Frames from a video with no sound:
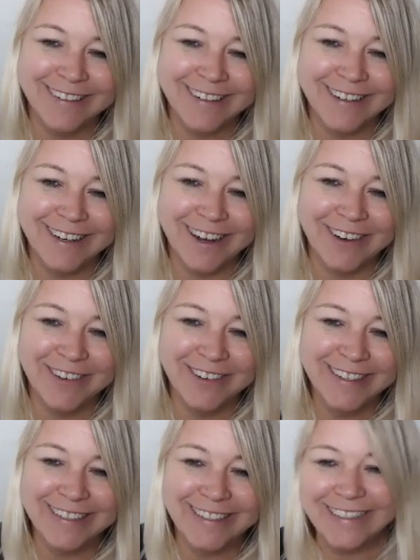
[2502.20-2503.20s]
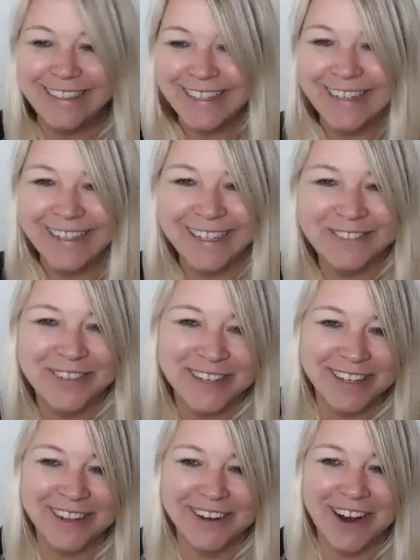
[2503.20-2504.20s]
You know, I gotta pick
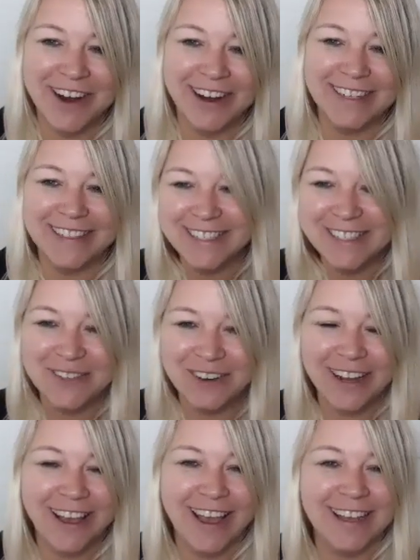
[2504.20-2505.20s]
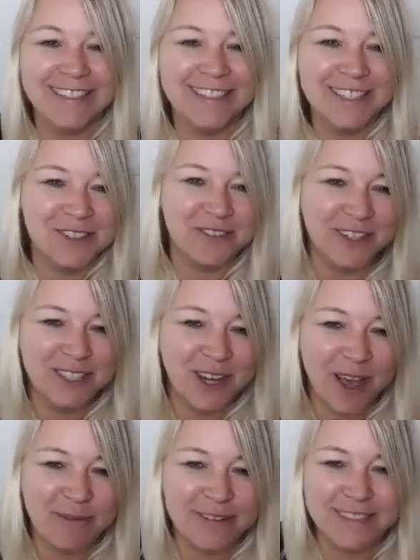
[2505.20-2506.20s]
another card. Is this the right guy? Is this the right
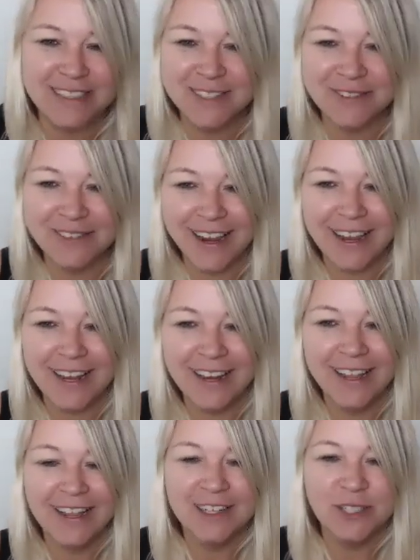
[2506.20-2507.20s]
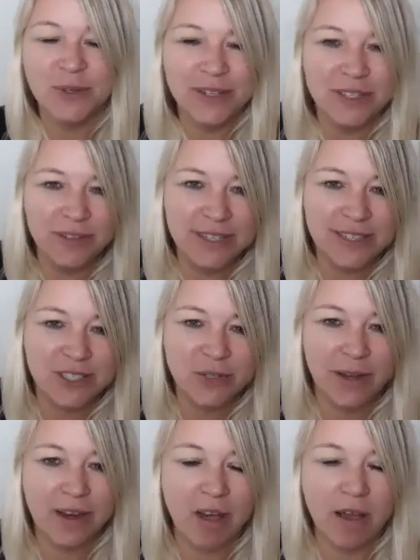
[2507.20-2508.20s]
job? Is this the right, do I do this? Do
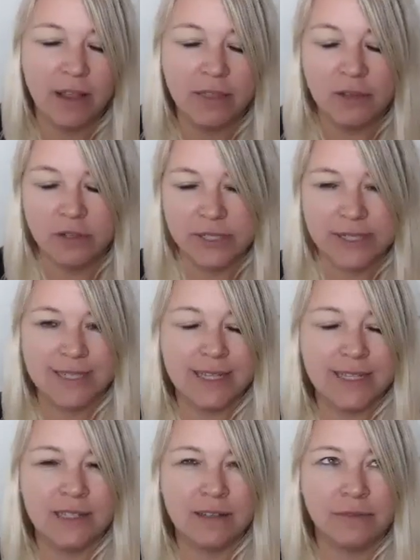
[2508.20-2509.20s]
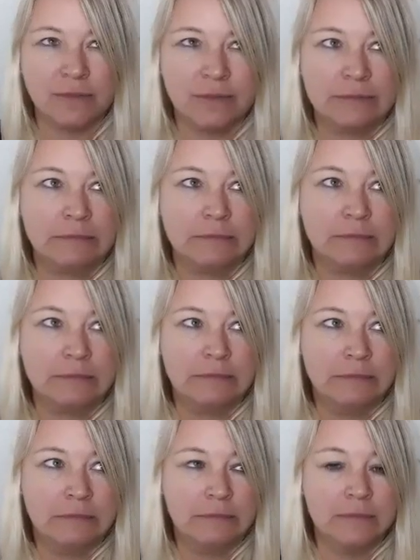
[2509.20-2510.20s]
I not? There's a sense of
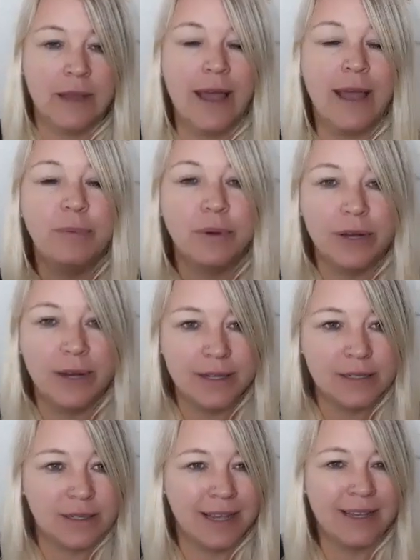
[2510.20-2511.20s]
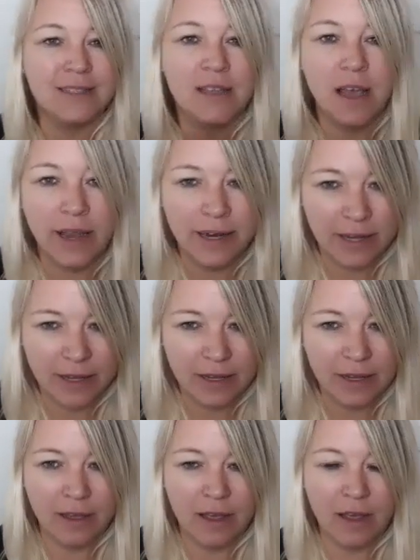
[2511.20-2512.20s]
hyperness,
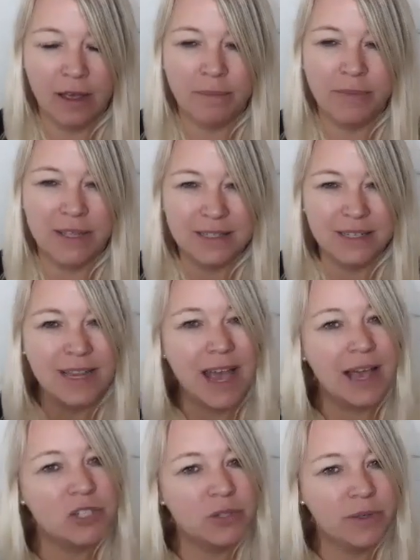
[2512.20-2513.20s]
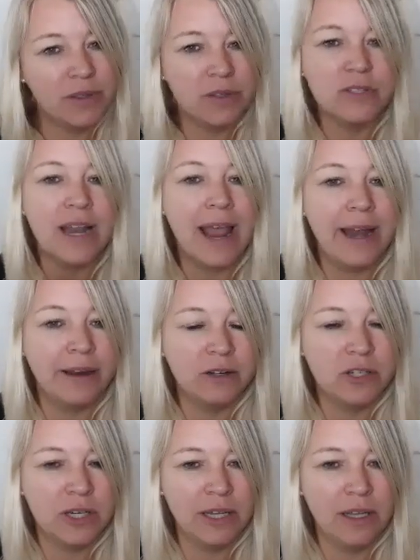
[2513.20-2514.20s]
anxiety that's attached to it. There's an
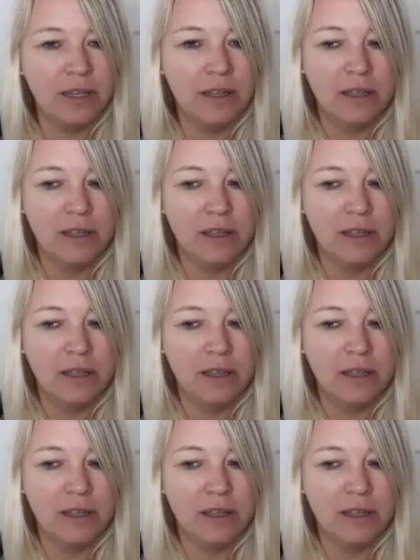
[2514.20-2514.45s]
energy.